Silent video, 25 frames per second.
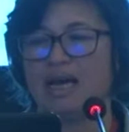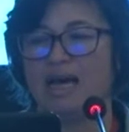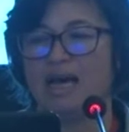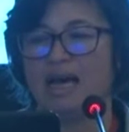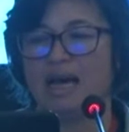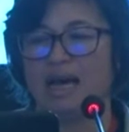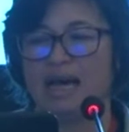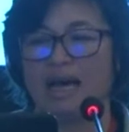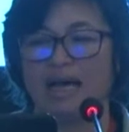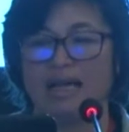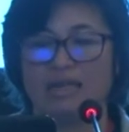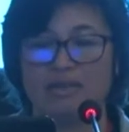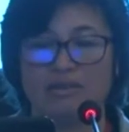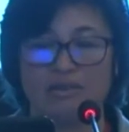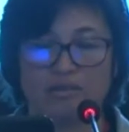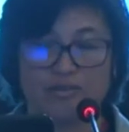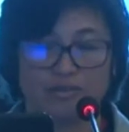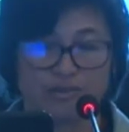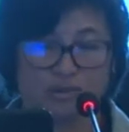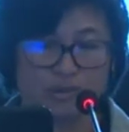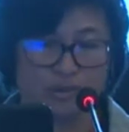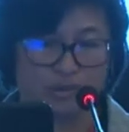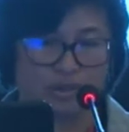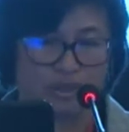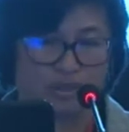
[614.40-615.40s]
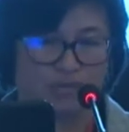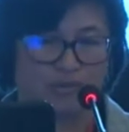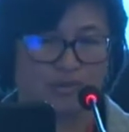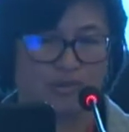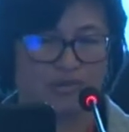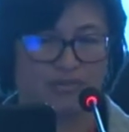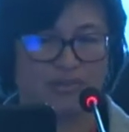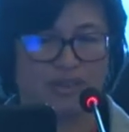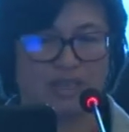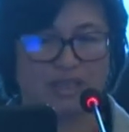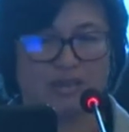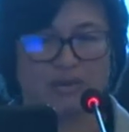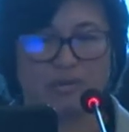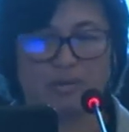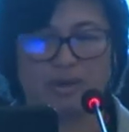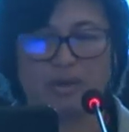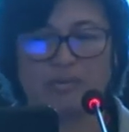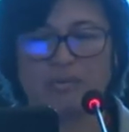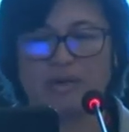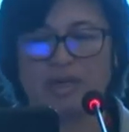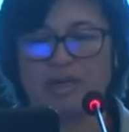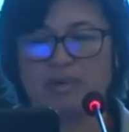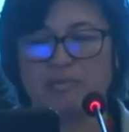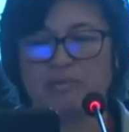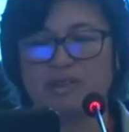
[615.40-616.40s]
and of course fulfill the
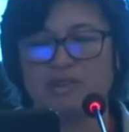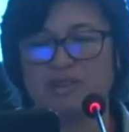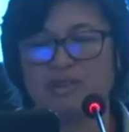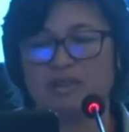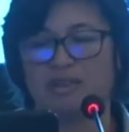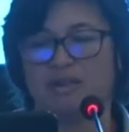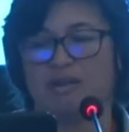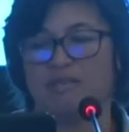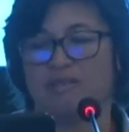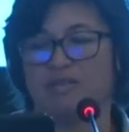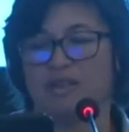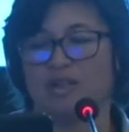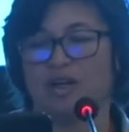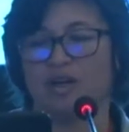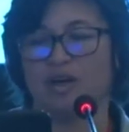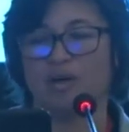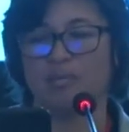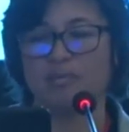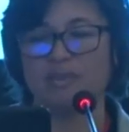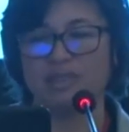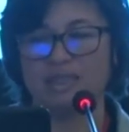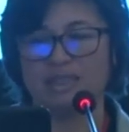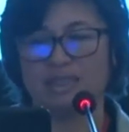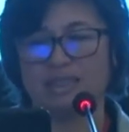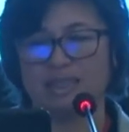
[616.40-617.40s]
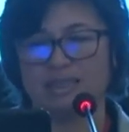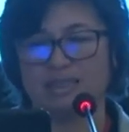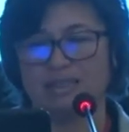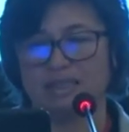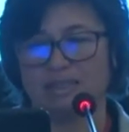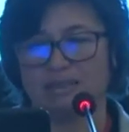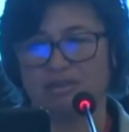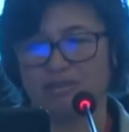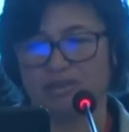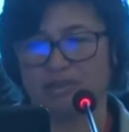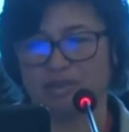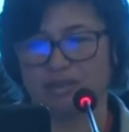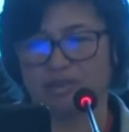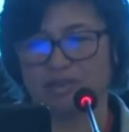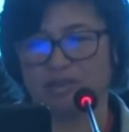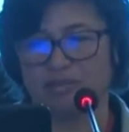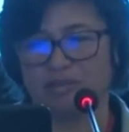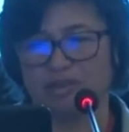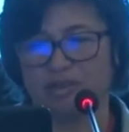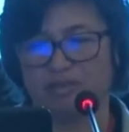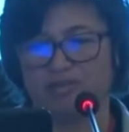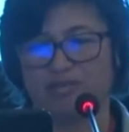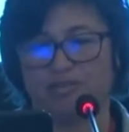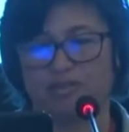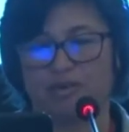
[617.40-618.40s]
requirement of the common technical
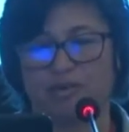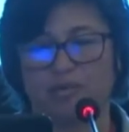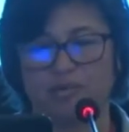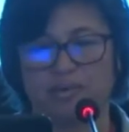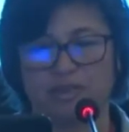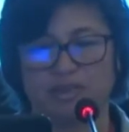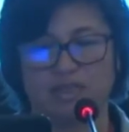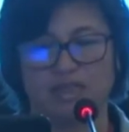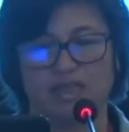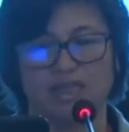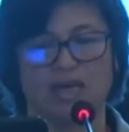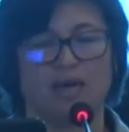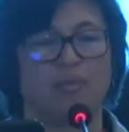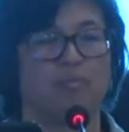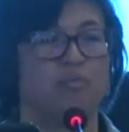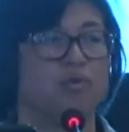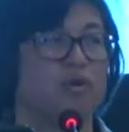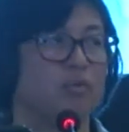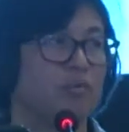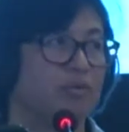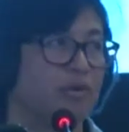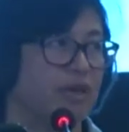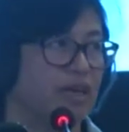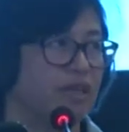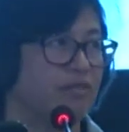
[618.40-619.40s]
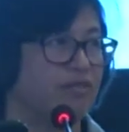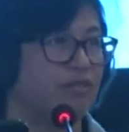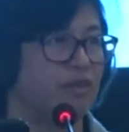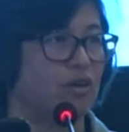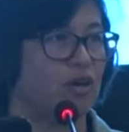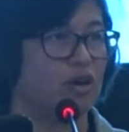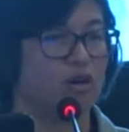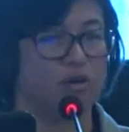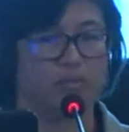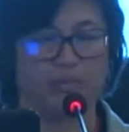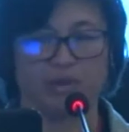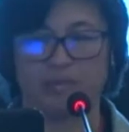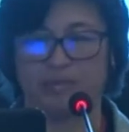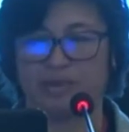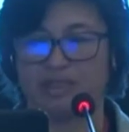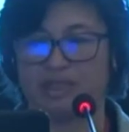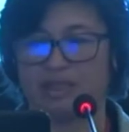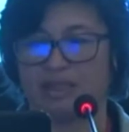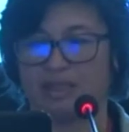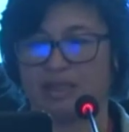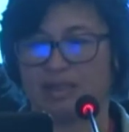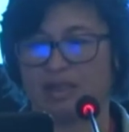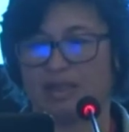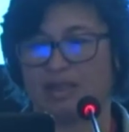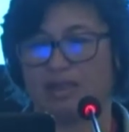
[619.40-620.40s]
document format appropriate for
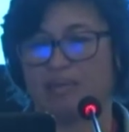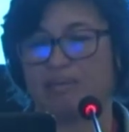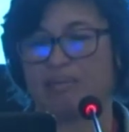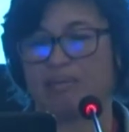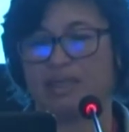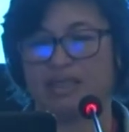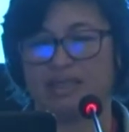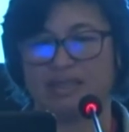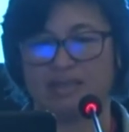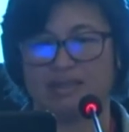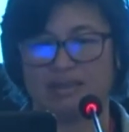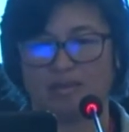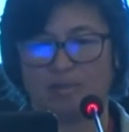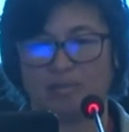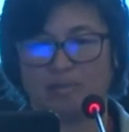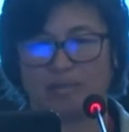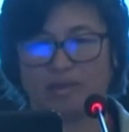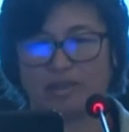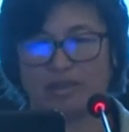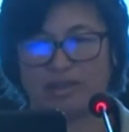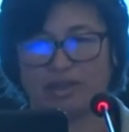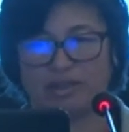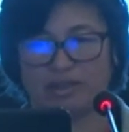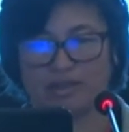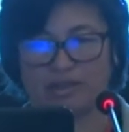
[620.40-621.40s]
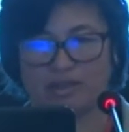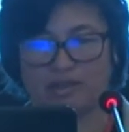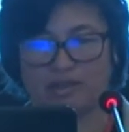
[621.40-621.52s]
homeopathic medicinal product.